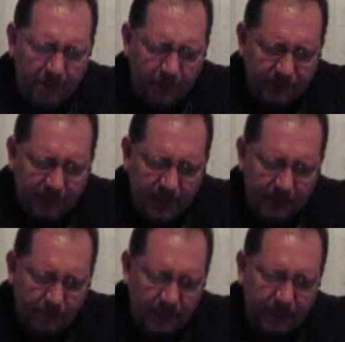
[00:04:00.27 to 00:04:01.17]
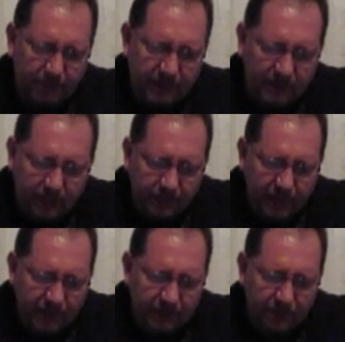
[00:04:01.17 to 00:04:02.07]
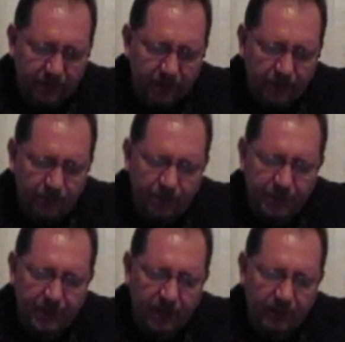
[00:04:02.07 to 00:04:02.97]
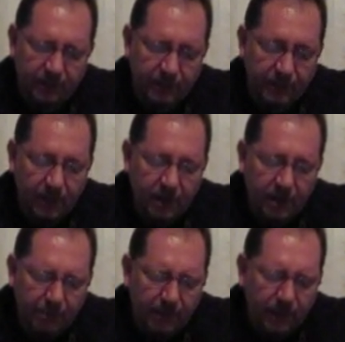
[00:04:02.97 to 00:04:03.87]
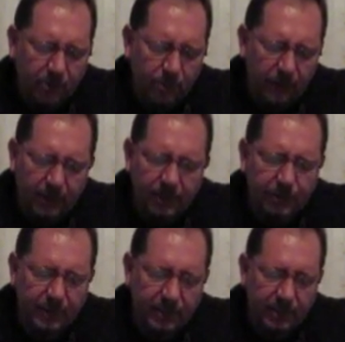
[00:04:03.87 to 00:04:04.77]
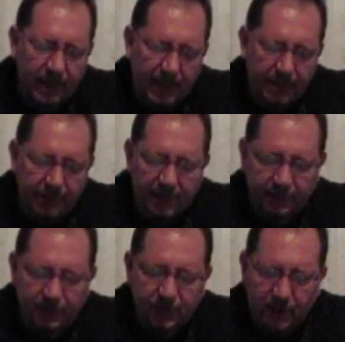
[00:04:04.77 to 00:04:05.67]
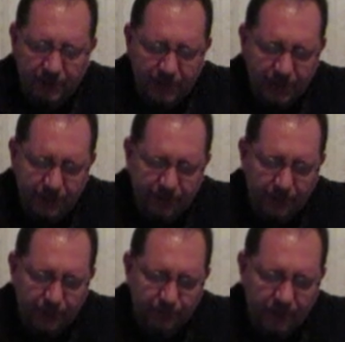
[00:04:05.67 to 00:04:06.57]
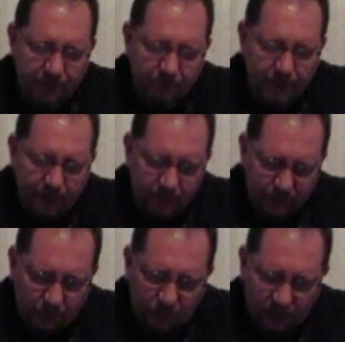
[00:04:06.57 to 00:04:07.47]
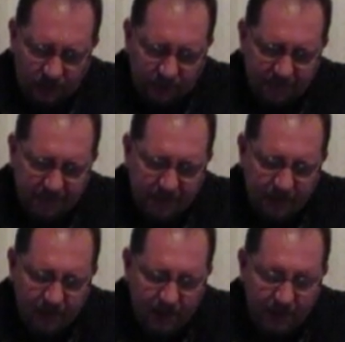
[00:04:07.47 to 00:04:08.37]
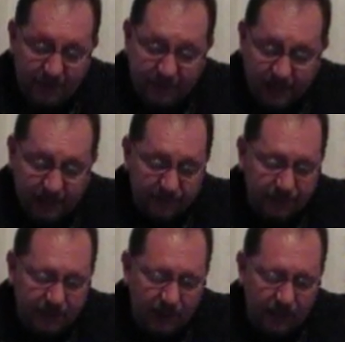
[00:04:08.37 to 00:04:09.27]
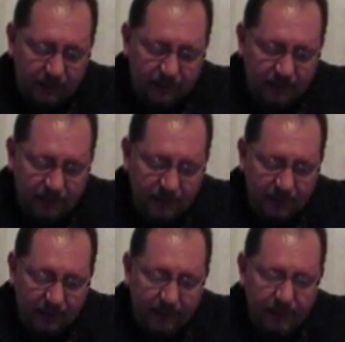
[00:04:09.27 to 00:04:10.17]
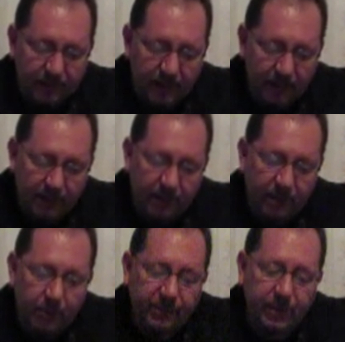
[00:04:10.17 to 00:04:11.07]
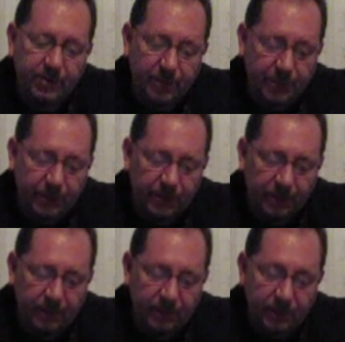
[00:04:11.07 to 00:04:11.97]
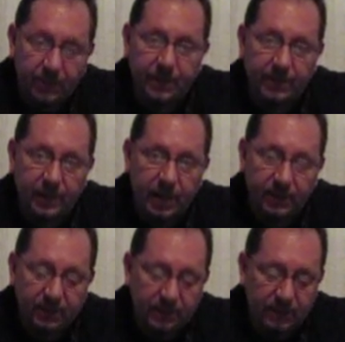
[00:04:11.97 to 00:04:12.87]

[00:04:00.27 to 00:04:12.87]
books categorized by subject and the dark wood shelves and this really cool illustrated timeline of Scottish history which ran around the wall. My dad's from Scotland, and I got the timeline on one of our trips we took to Inverness.